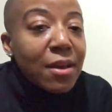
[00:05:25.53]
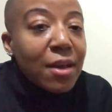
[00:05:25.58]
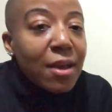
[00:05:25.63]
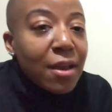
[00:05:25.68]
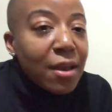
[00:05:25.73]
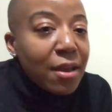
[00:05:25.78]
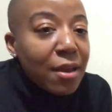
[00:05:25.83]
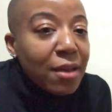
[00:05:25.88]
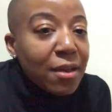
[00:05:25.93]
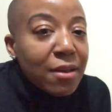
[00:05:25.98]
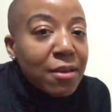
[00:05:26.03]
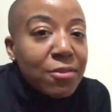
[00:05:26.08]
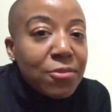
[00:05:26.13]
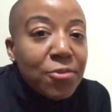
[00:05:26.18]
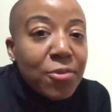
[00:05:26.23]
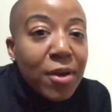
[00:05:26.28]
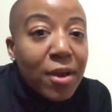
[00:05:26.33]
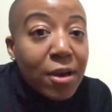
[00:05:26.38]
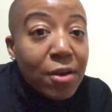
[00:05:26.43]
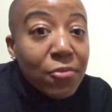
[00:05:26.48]
And
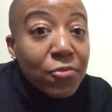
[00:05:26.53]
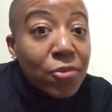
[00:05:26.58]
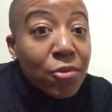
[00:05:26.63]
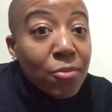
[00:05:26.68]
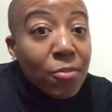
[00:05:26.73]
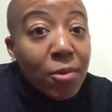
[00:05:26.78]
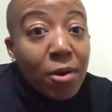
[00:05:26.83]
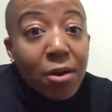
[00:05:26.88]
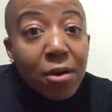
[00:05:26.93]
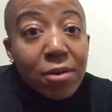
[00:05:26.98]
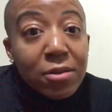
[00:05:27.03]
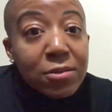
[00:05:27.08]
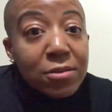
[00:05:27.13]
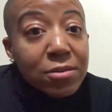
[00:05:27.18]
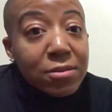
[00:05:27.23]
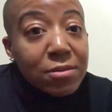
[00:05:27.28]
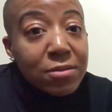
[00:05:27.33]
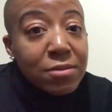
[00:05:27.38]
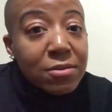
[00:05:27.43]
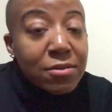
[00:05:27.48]
you have
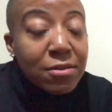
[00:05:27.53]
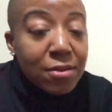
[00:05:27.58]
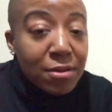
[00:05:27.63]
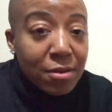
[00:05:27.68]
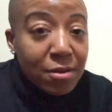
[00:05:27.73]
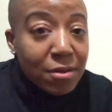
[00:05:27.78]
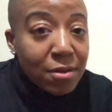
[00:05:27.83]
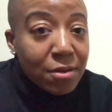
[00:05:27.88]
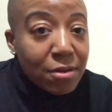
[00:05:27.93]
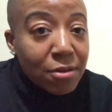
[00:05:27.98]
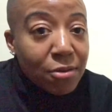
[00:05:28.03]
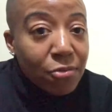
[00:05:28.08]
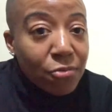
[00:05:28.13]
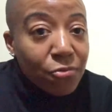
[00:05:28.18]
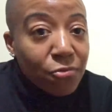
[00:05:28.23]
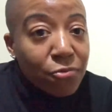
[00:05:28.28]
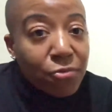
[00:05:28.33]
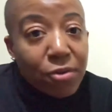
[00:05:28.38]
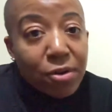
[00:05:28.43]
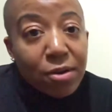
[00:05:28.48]
Cremants
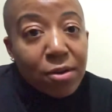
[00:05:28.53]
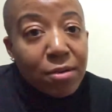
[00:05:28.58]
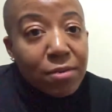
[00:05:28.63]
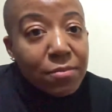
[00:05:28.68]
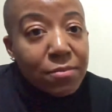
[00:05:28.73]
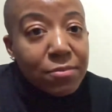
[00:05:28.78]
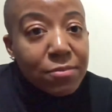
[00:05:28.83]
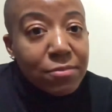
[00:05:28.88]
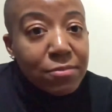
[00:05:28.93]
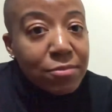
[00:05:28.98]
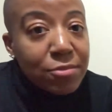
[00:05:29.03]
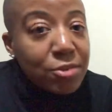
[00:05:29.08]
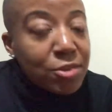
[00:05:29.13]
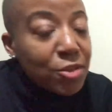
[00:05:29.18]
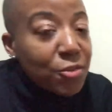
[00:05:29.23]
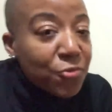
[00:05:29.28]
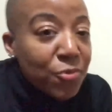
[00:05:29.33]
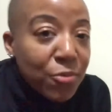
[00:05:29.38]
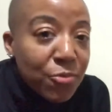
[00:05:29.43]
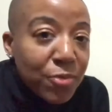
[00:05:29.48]
from
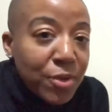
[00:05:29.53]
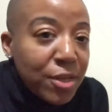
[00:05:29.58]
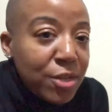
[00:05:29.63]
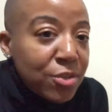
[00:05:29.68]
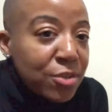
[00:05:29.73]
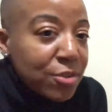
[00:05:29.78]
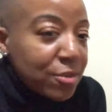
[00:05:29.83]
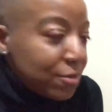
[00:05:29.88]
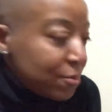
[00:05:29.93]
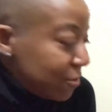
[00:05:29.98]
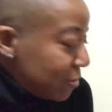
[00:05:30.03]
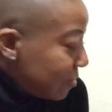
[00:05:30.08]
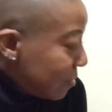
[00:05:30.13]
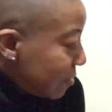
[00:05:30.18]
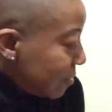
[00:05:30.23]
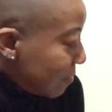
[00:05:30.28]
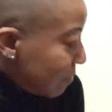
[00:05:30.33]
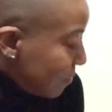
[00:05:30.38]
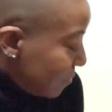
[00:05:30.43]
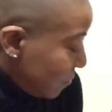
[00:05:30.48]
different regions.
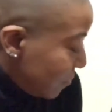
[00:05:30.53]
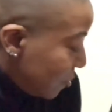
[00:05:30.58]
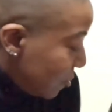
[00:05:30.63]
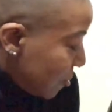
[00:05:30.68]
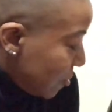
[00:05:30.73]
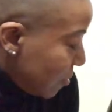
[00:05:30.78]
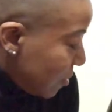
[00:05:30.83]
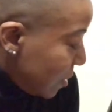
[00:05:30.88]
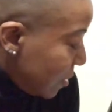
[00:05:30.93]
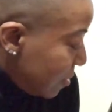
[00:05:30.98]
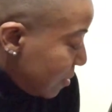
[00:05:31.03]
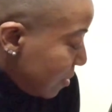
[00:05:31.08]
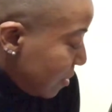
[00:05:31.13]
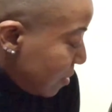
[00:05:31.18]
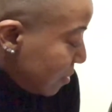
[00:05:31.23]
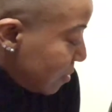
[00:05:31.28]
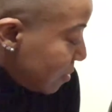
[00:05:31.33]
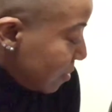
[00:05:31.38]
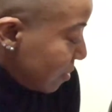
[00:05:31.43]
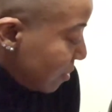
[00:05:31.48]
So they
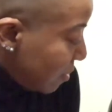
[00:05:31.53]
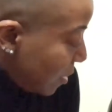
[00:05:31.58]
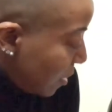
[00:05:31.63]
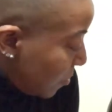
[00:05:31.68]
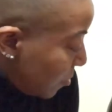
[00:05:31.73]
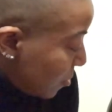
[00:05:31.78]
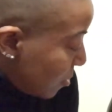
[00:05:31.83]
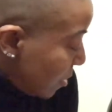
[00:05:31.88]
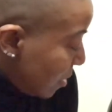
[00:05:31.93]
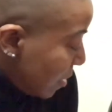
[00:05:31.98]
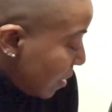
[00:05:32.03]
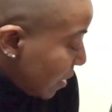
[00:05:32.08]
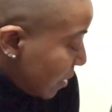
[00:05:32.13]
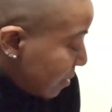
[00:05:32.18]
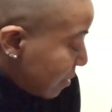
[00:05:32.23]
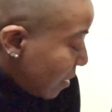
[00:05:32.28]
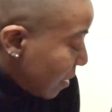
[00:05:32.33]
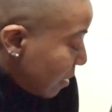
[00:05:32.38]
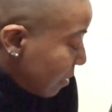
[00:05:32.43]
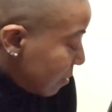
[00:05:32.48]
tend to label it
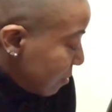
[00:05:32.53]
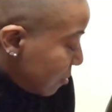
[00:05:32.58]
like that.